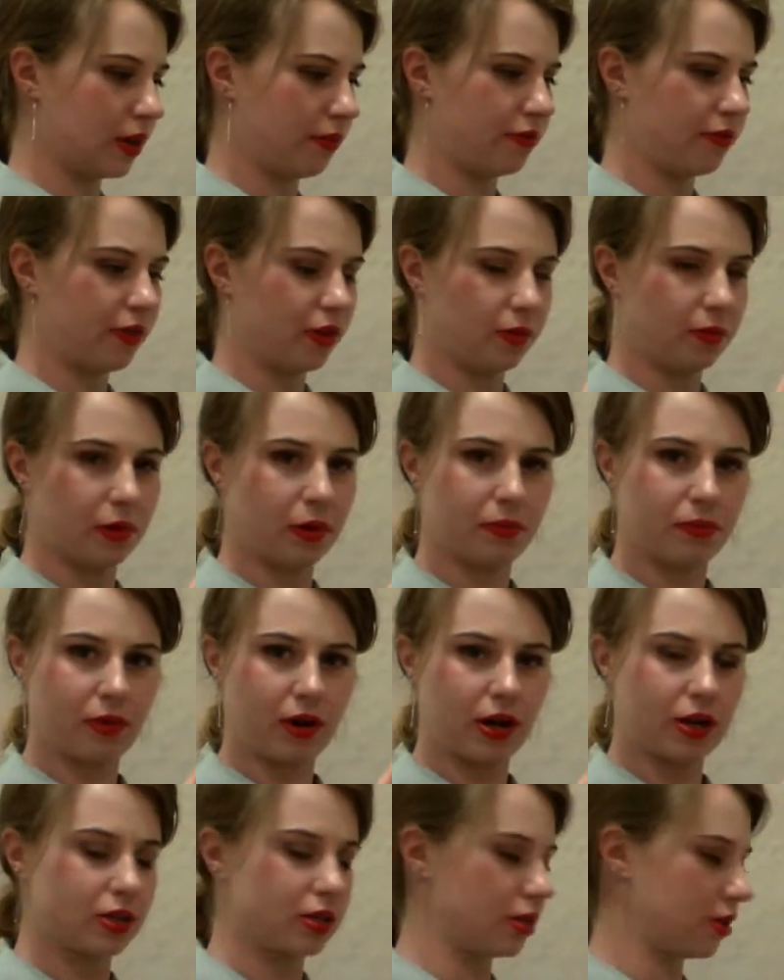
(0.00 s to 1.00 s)
filbert
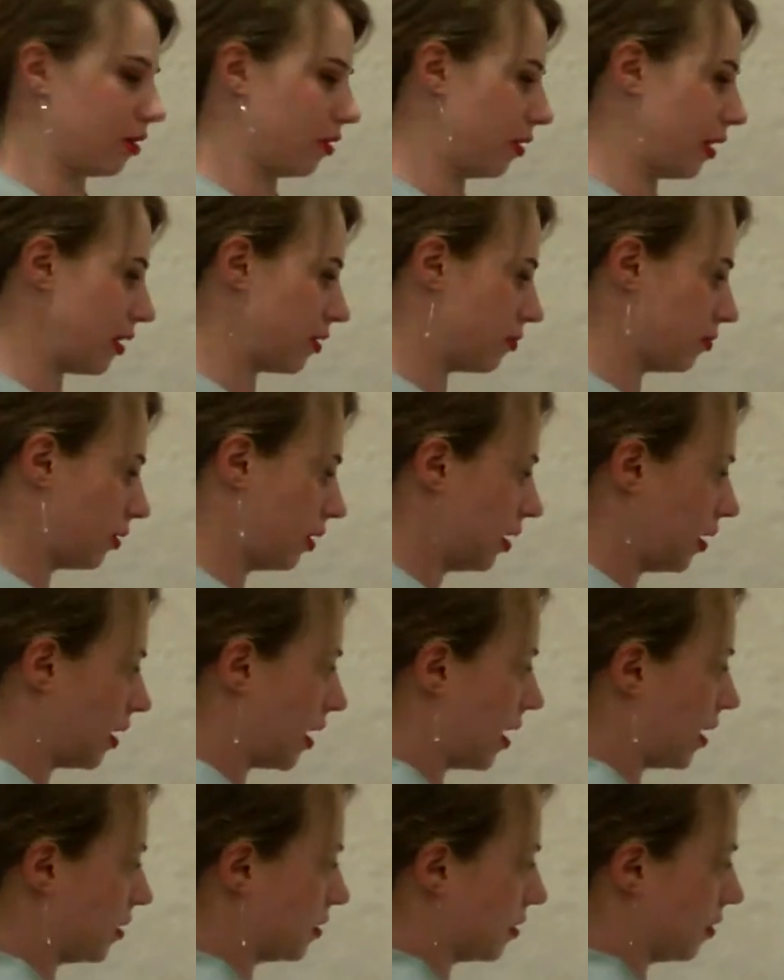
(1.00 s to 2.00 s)
brush, you know, that's really
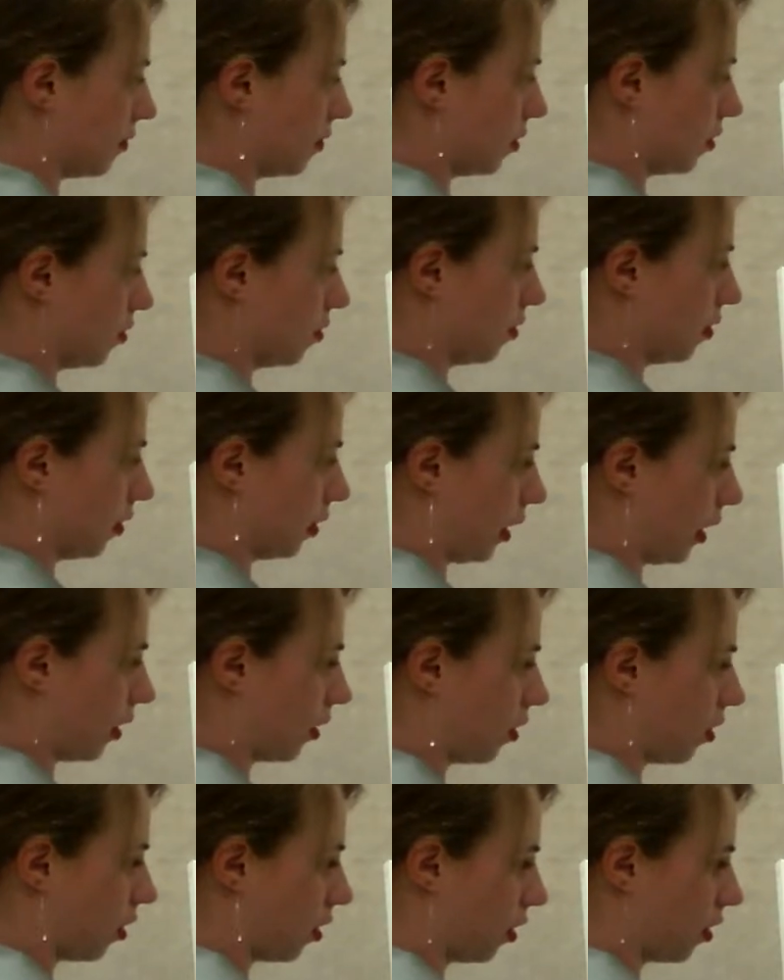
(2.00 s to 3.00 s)
nice if you're doing like
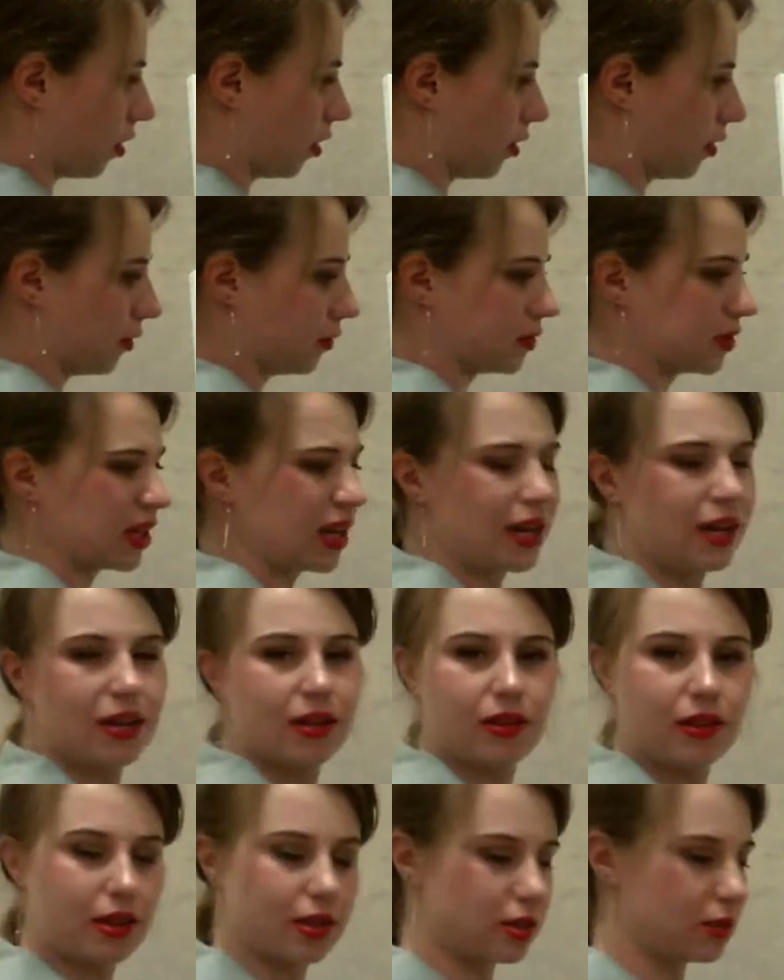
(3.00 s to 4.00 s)
curves.
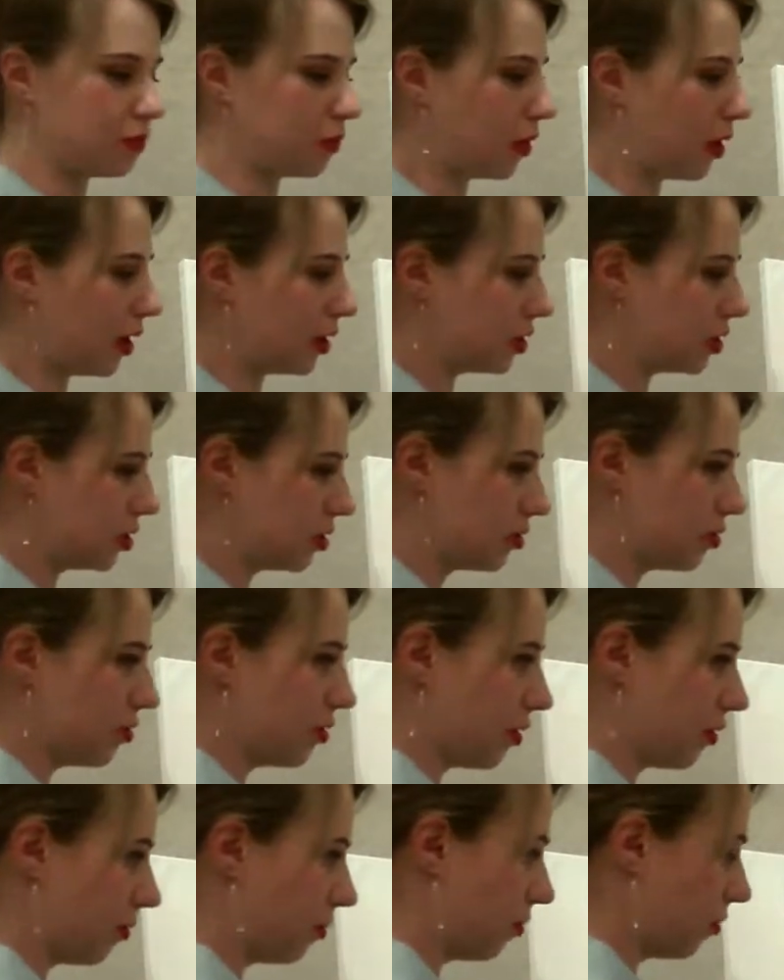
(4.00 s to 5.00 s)
This brush is
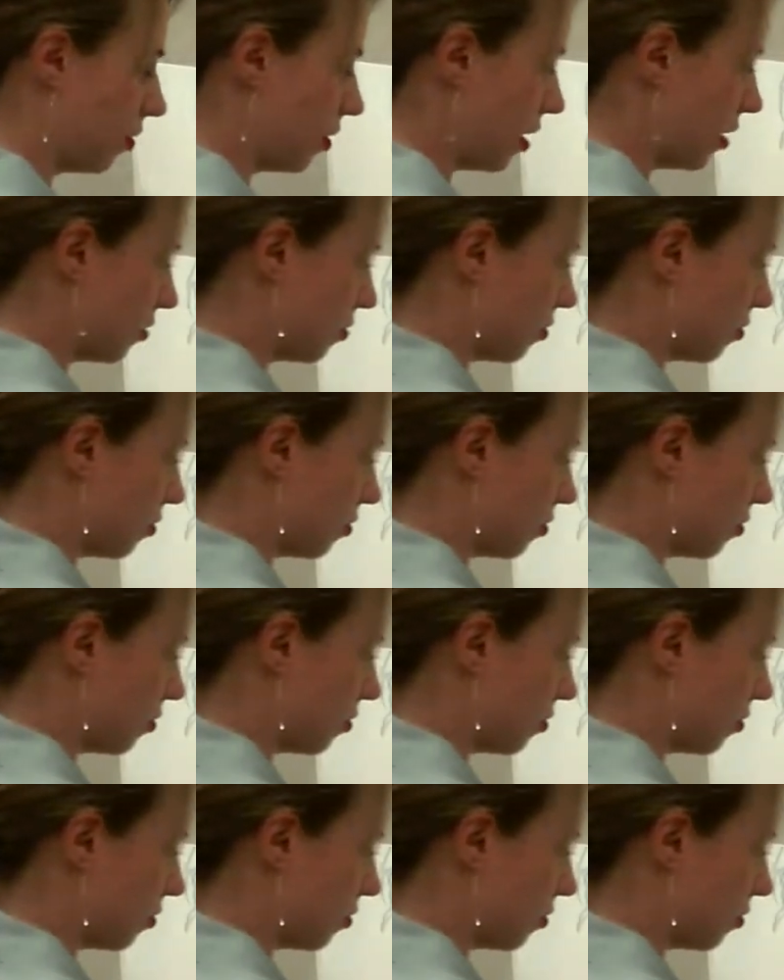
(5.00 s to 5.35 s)
doing is